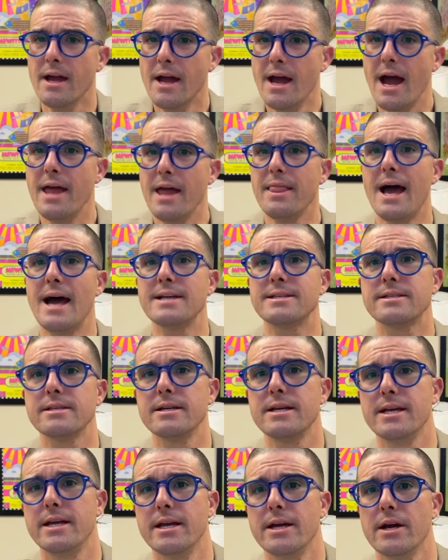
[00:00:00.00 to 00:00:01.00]
And
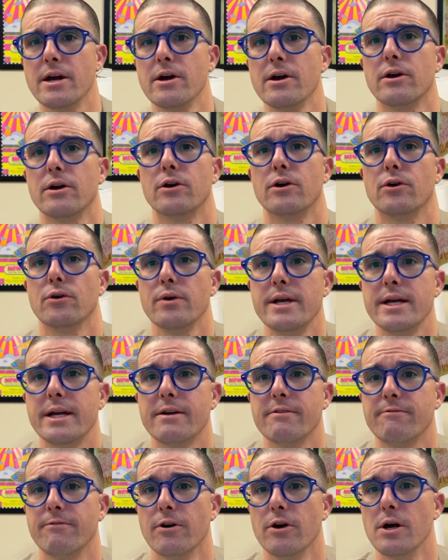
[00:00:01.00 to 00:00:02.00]
lastly, here, Greek
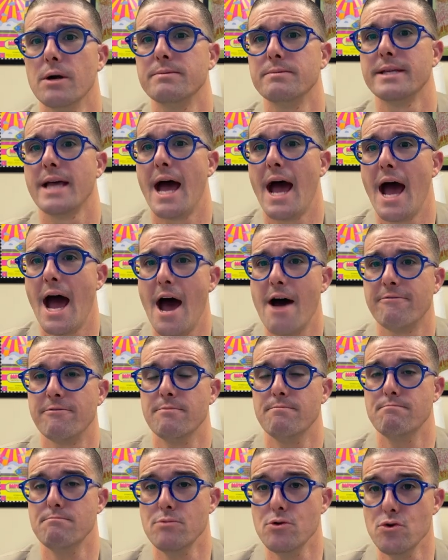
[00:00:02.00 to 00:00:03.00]
verbs have
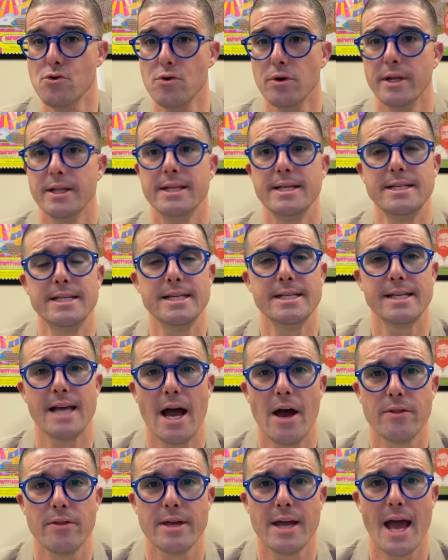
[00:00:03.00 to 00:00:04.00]
mood, and this is
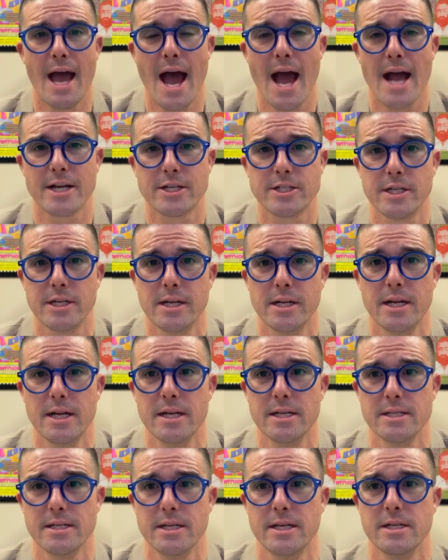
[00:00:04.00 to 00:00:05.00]
how the action
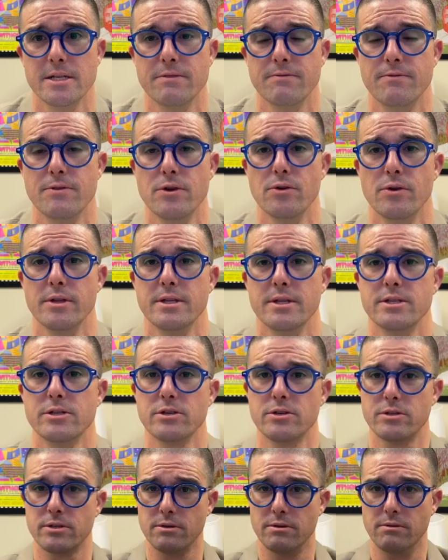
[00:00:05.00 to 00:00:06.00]
is viewed.
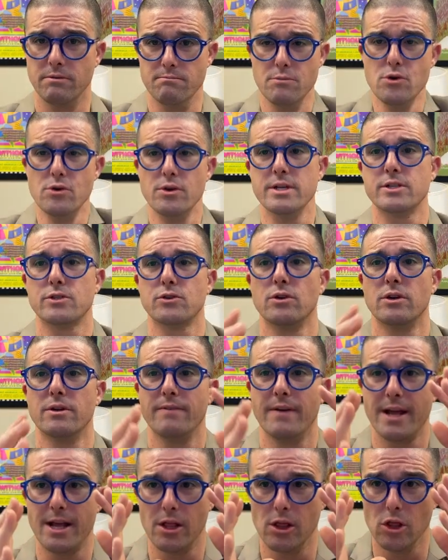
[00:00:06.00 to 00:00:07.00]
And mood is sort of
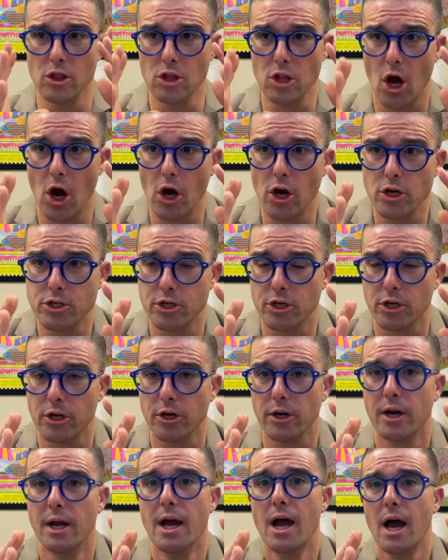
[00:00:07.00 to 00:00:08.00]
a
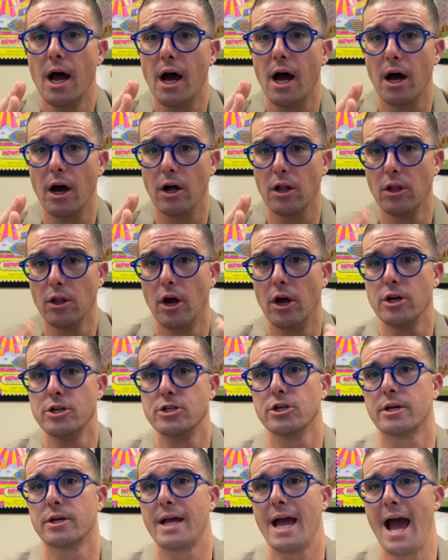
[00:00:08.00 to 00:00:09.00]
larger
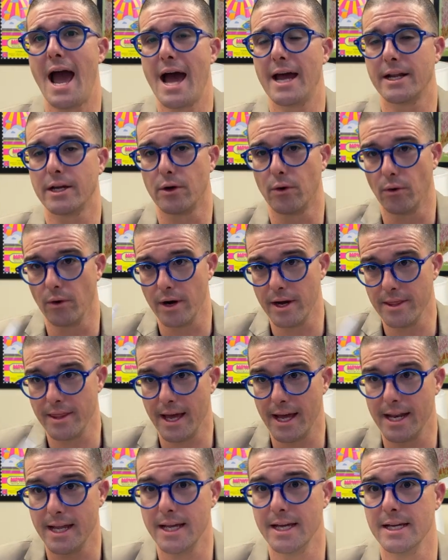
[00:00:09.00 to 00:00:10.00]
category
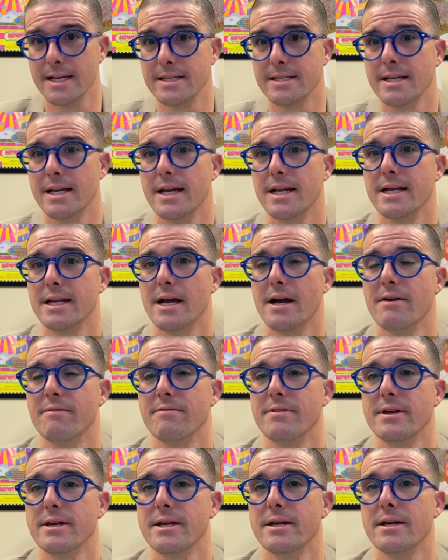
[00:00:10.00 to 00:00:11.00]
than is any of
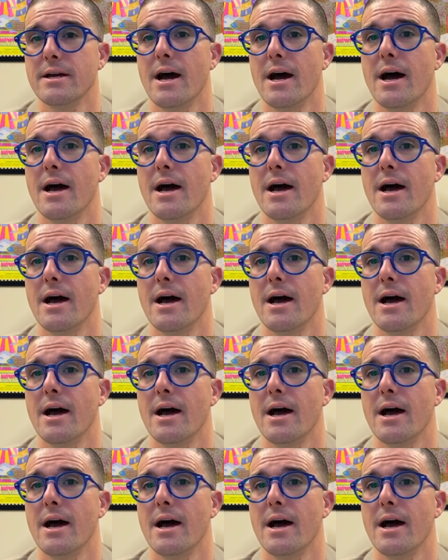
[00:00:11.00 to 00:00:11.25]
the